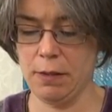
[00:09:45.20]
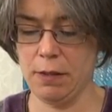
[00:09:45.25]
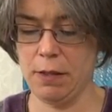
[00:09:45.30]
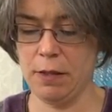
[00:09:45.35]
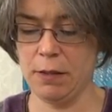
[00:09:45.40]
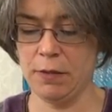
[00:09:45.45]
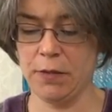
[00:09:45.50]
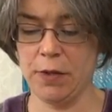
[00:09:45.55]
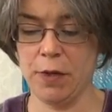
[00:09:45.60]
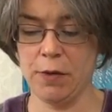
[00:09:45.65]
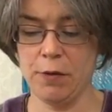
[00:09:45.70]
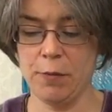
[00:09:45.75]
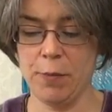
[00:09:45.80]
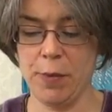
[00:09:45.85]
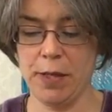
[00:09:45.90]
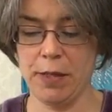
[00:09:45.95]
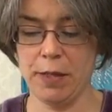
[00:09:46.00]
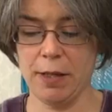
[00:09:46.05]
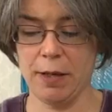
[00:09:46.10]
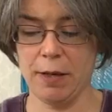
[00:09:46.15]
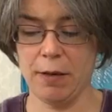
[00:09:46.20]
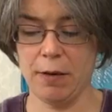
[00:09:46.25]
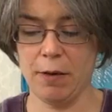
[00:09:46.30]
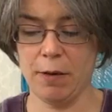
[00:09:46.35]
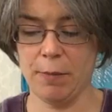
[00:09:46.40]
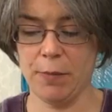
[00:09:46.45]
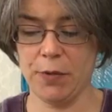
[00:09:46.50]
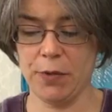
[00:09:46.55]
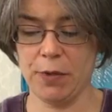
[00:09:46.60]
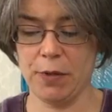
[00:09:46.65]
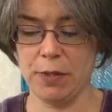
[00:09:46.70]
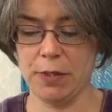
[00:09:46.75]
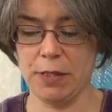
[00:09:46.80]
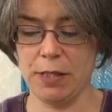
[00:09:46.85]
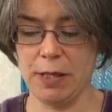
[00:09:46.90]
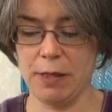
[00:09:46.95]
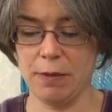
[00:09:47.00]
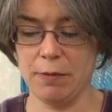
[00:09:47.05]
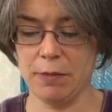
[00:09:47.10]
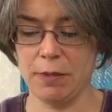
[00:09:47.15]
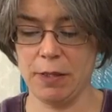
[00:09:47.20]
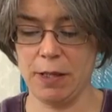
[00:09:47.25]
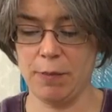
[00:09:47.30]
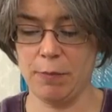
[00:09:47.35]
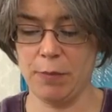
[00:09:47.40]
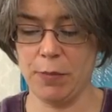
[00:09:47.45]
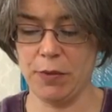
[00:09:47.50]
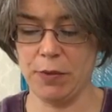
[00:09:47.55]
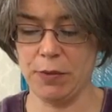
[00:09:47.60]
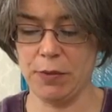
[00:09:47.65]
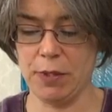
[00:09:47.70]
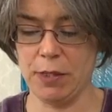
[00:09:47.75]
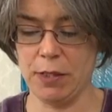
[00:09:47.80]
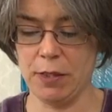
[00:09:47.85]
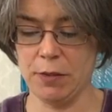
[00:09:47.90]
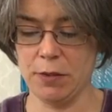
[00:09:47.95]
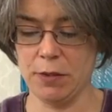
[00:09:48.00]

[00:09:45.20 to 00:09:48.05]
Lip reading: as though you're making an upside down tambour stitch.